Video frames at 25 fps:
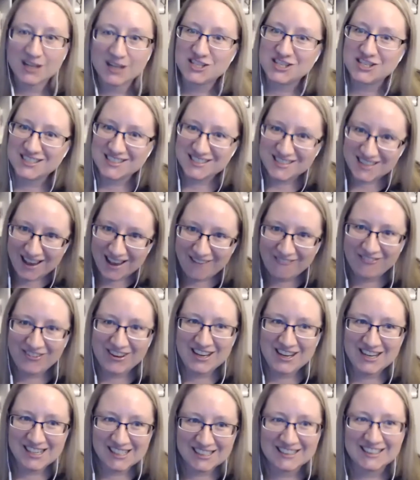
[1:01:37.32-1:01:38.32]
she
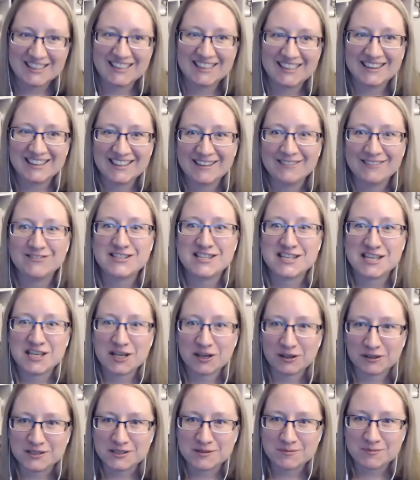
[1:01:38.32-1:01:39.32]
definitely lives the
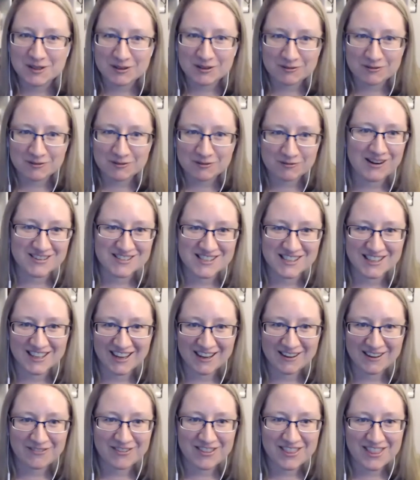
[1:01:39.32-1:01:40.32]
ultimate writer's
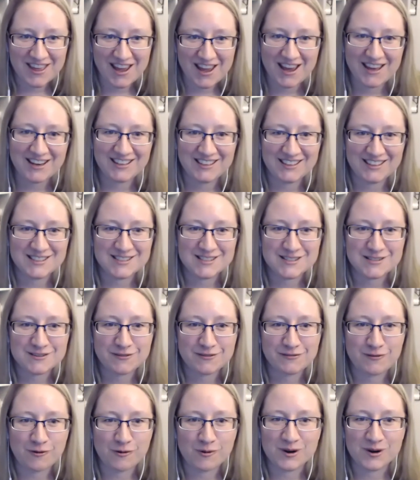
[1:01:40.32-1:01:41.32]
life. That is
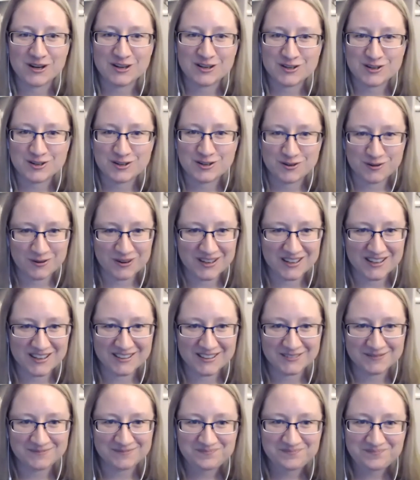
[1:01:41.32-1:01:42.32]
for
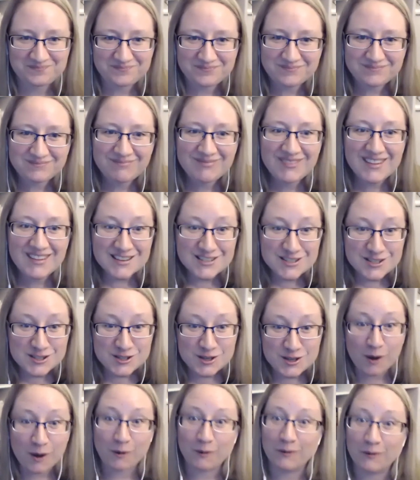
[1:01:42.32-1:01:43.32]
sure.
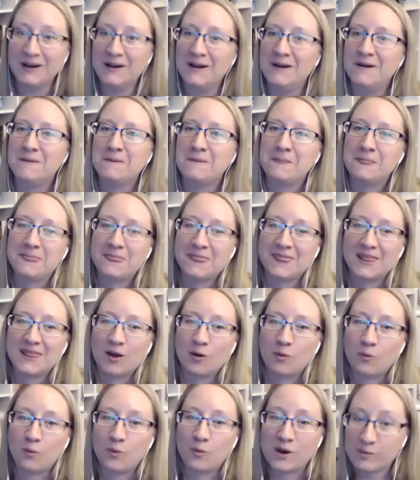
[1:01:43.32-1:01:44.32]
So
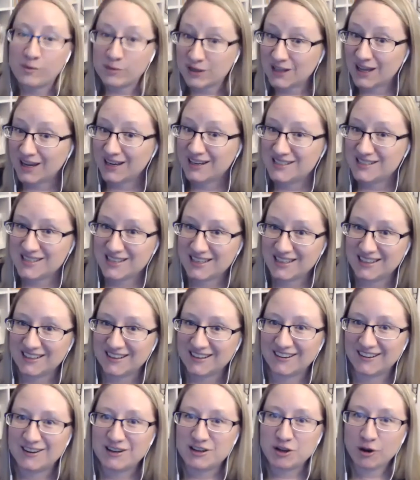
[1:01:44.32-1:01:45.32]
we would like to
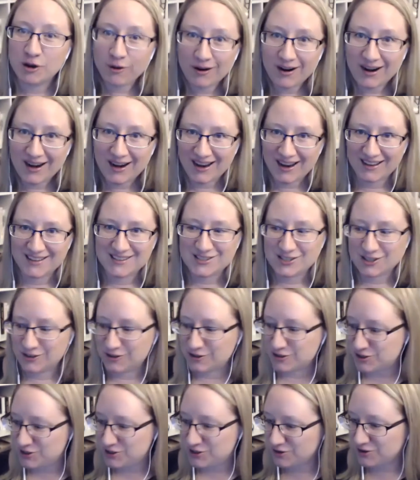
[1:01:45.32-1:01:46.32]
hear your
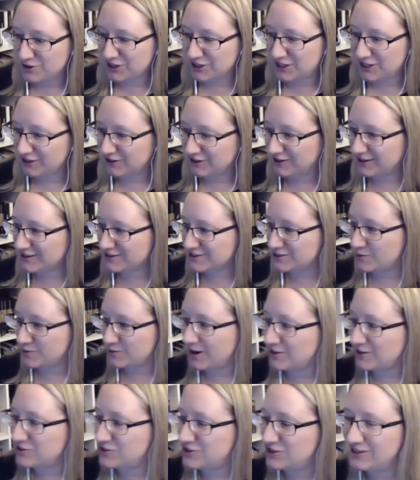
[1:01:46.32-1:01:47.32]
answers to the curious
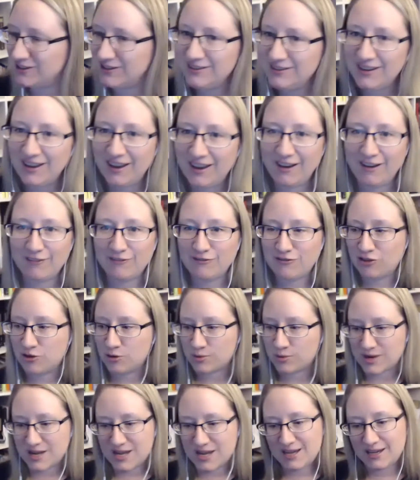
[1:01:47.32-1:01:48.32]
question of the
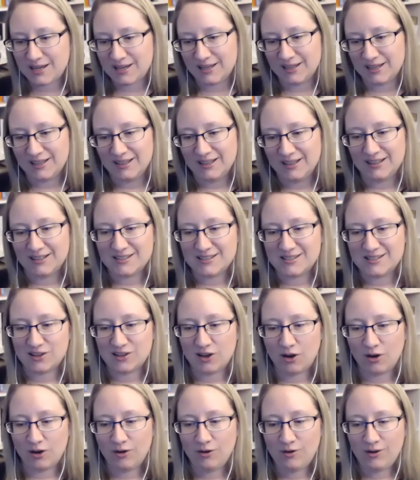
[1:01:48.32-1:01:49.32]
week.
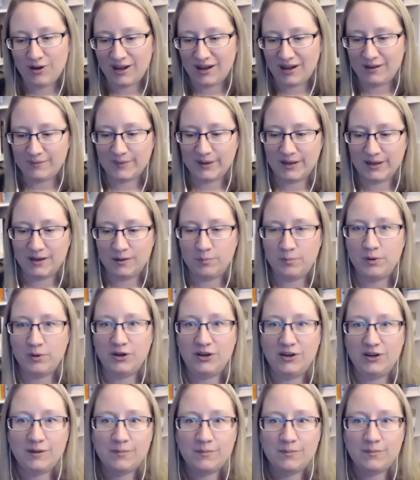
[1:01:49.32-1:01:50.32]
So I'm going to put
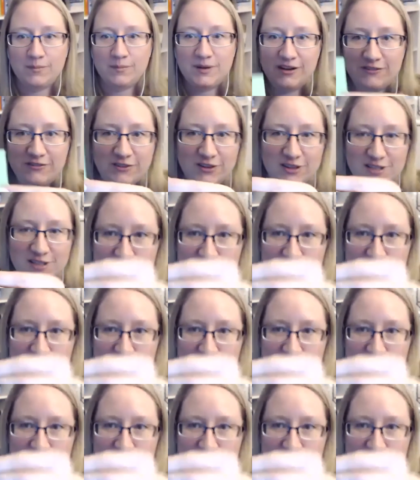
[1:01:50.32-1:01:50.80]
it up here for